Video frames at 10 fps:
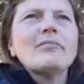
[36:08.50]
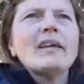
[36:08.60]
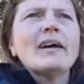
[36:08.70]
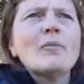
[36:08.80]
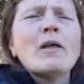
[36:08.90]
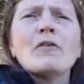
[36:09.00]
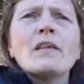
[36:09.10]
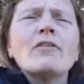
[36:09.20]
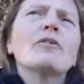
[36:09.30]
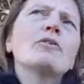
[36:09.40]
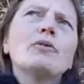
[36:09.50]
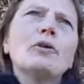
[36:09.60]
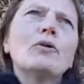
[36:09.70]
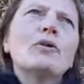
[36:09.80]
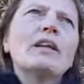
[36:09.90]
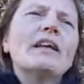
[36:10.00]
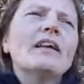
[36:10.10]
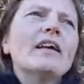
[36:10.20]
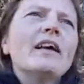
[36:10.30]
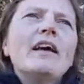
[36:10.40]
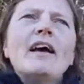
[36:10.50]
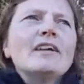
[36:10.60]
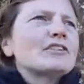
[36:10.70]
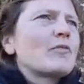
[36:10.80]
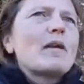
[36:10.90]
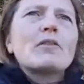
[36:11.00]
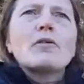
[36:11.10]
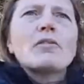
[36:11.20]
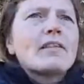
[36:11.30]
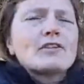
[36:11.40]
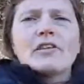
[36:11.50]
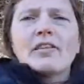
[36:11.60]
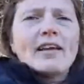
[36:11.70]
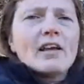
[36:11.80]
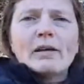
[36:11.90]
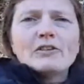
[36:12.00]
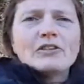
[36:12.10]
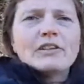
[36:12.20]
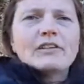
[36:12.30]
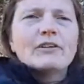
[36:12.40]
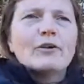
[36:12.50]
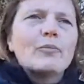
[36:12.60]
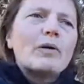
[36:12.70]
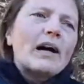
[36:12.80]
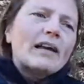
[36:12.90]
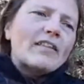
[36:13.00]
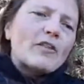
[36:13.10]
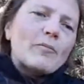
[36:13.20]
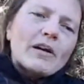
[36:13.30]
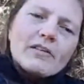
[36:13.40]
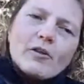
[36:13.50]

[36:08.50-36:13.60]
Other things you can do locally, just make those decisions. Like I mentioned, buying smart.